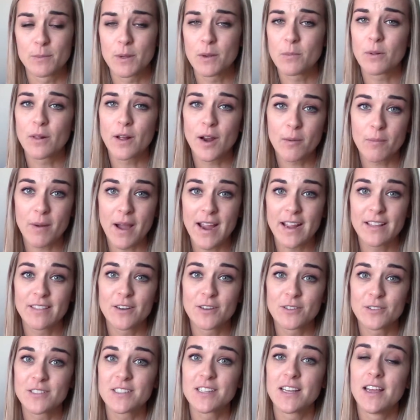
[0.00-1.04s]
People are buying
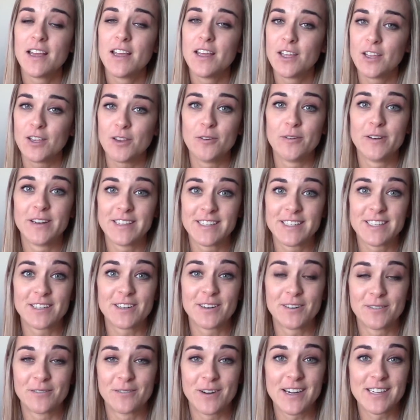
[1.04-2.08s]
those. You need
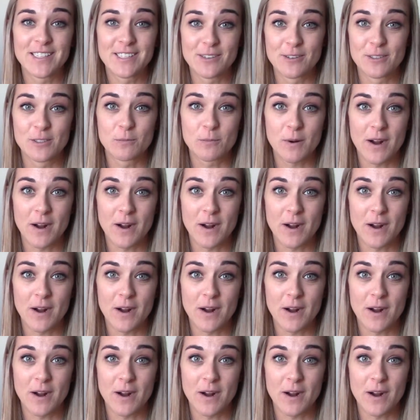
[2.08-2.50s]
to raise those